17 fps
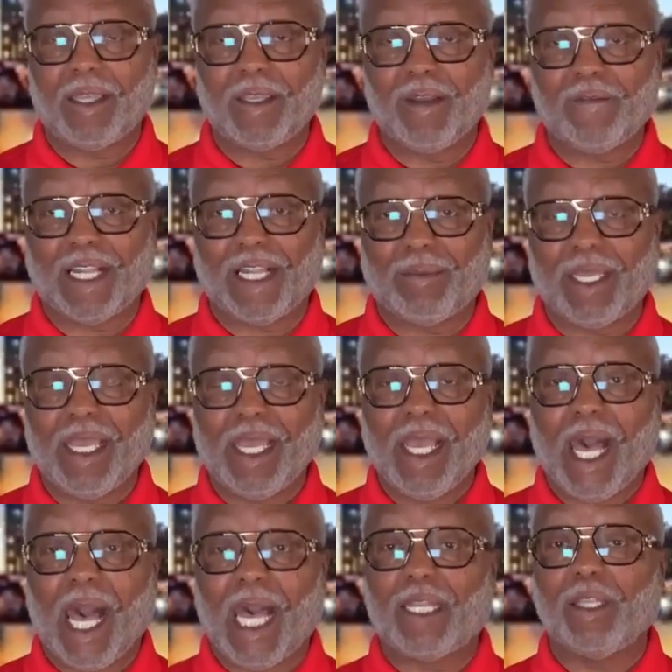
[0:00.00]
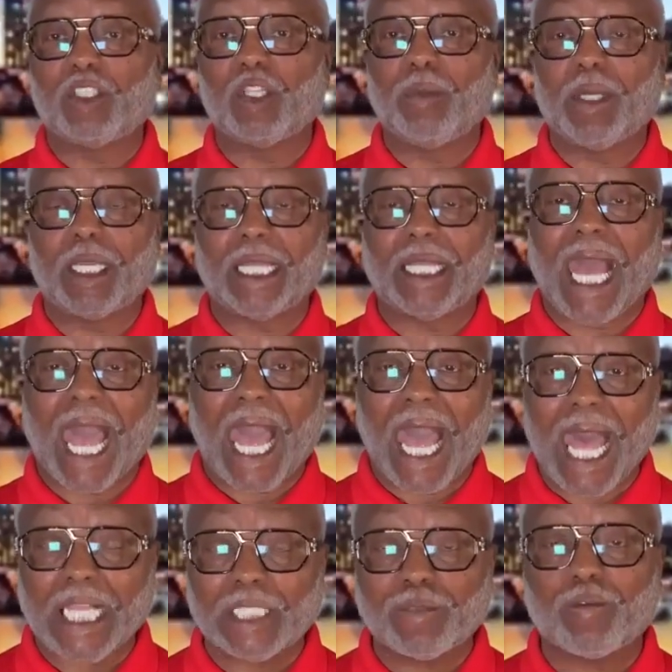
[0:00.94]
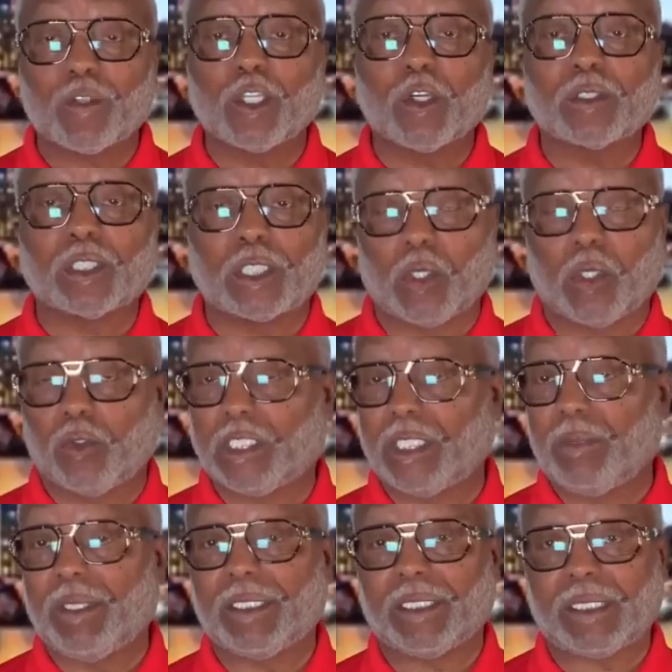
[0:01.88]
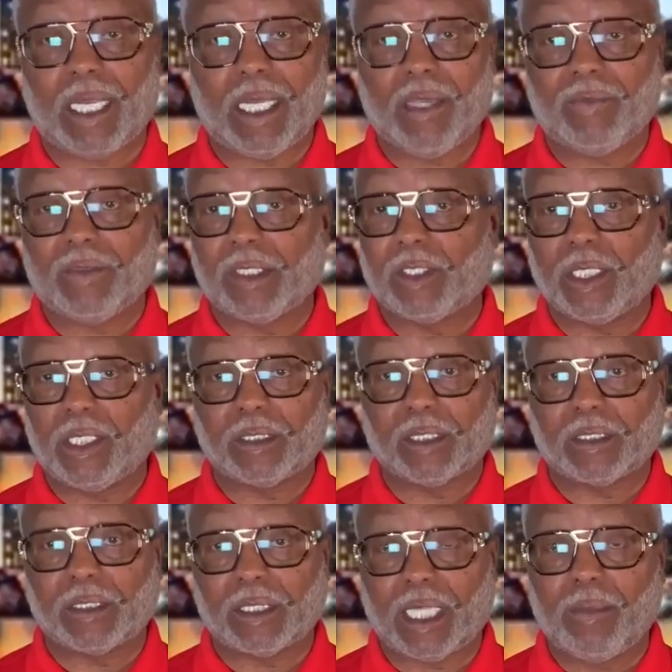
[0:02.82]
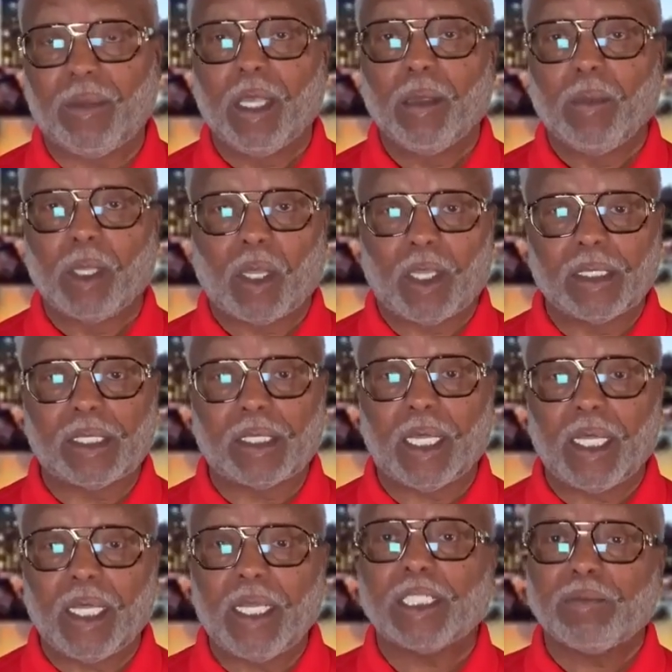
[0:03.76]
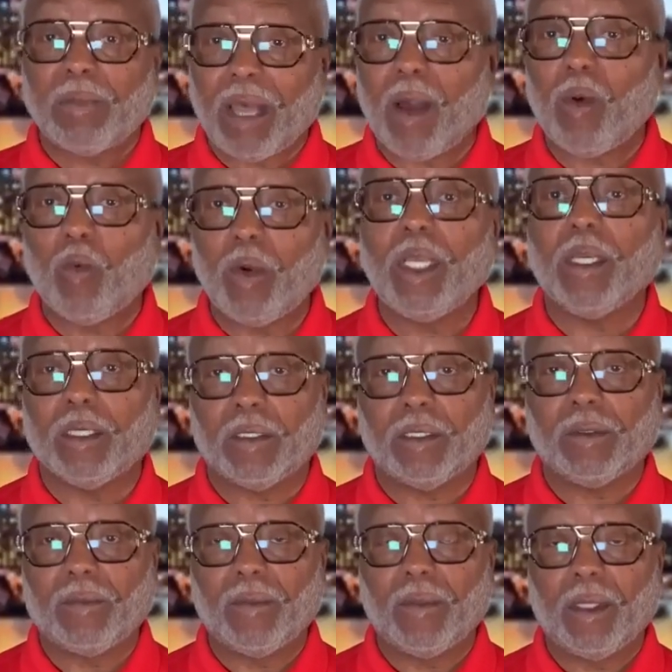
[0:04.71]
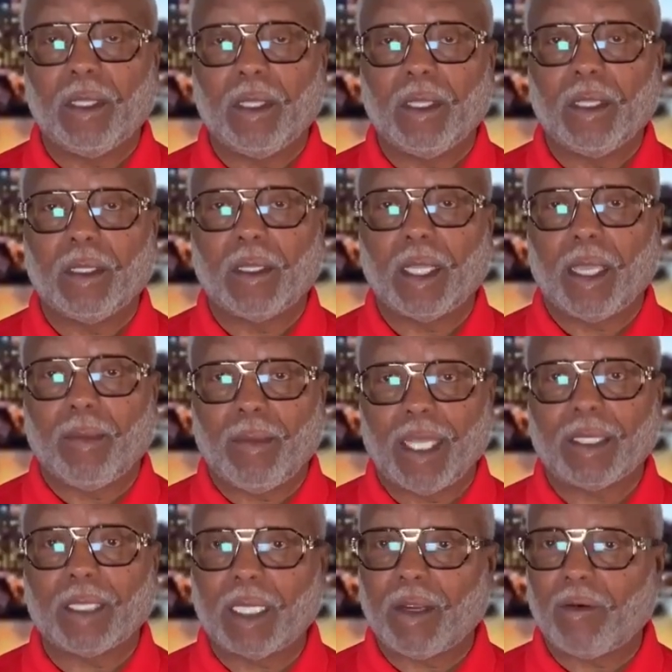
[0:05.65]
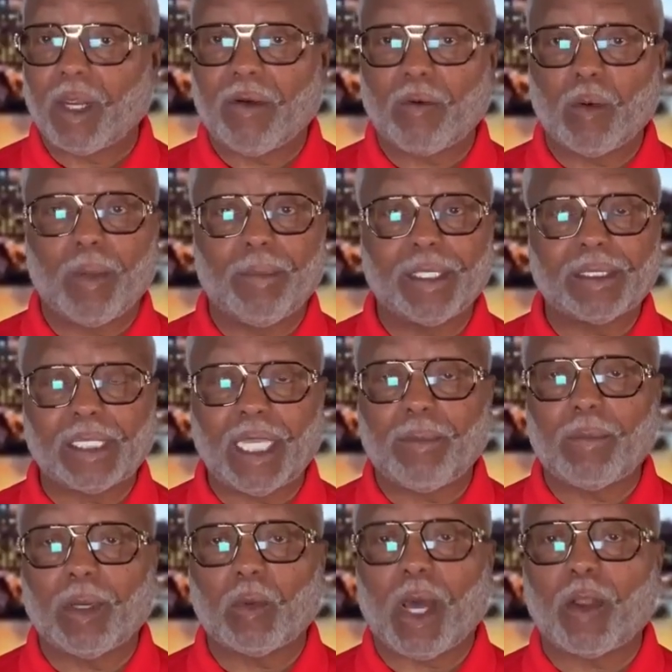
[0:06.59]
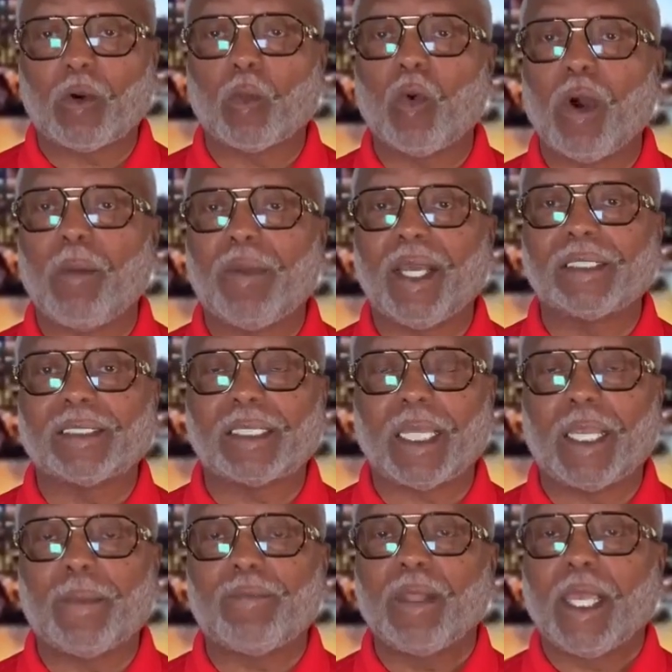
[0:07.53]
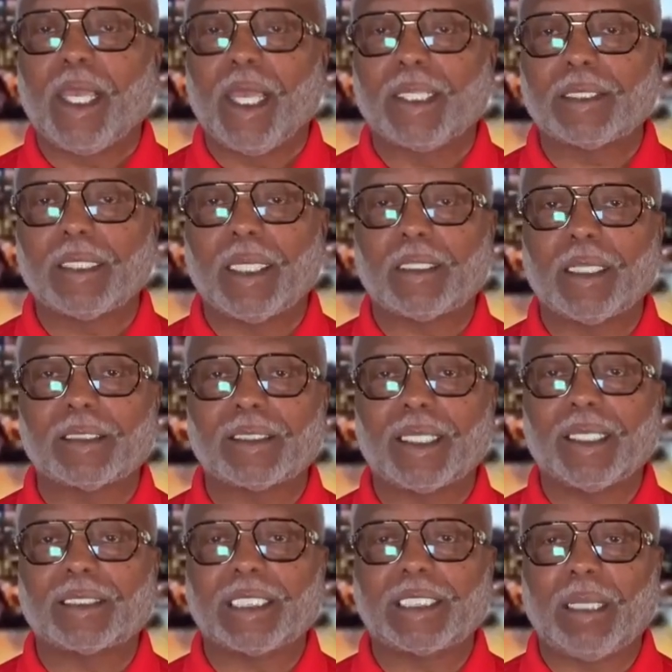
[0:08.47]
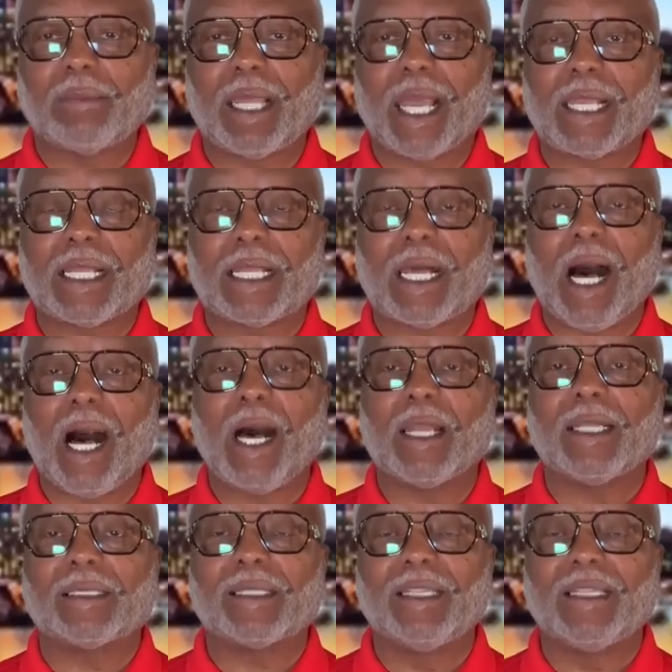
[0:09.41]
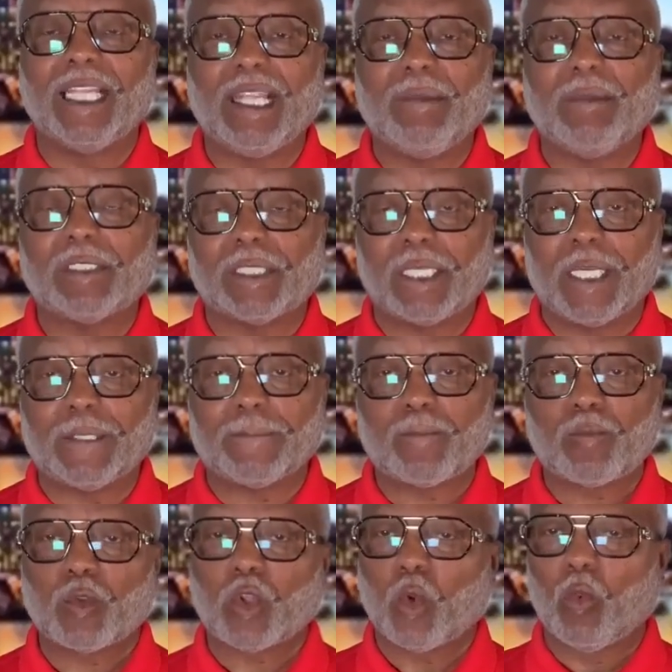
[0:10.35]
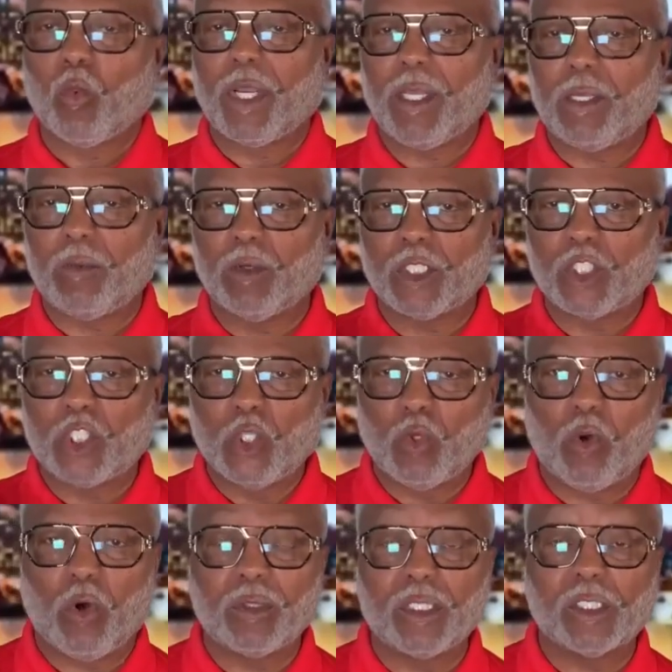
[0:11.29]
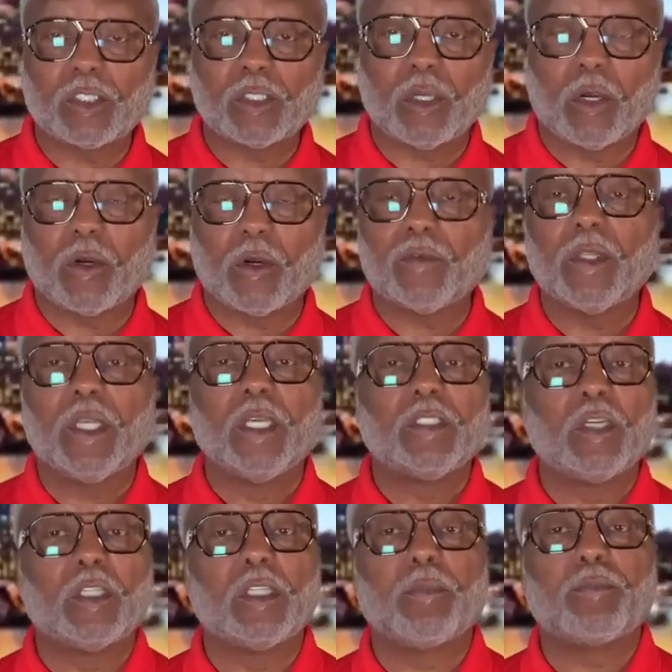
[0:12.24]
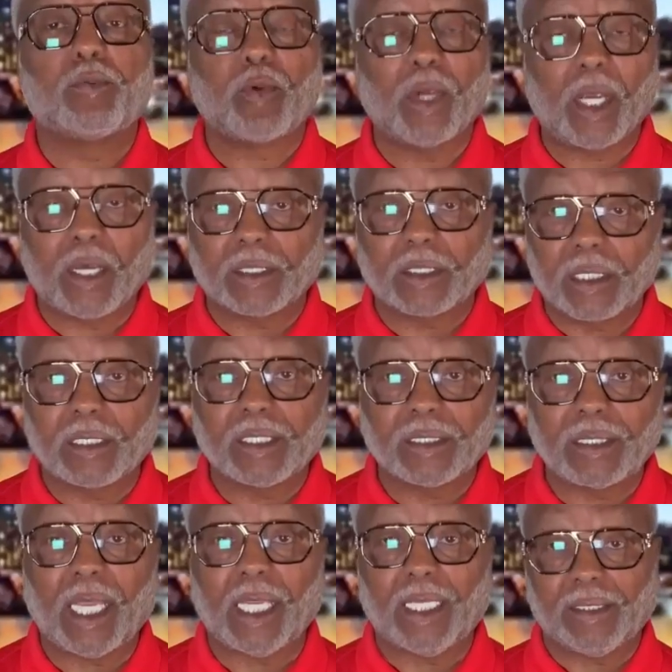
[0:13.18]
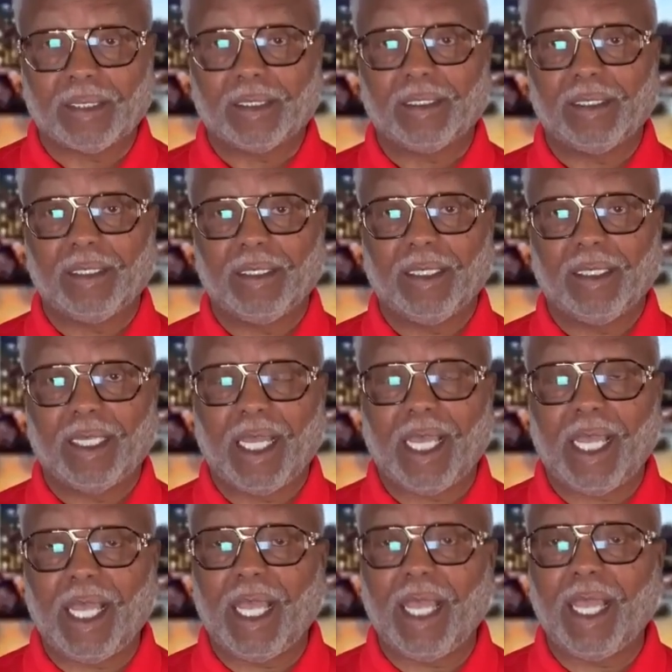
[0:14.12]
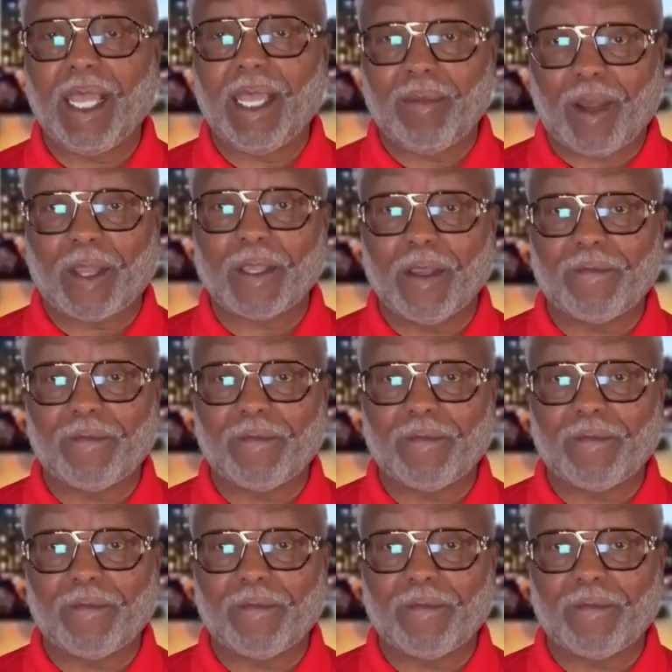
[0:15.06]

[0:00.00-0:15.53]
you follow me? I need you to begin to ask for those souls to be saved in Jesus' name because he said, It is my will. Amen. That everyone may say, but one man saying, it, it, it, it seemed like God has limited what he will do on this earth to the prayers of the saints. Anybody,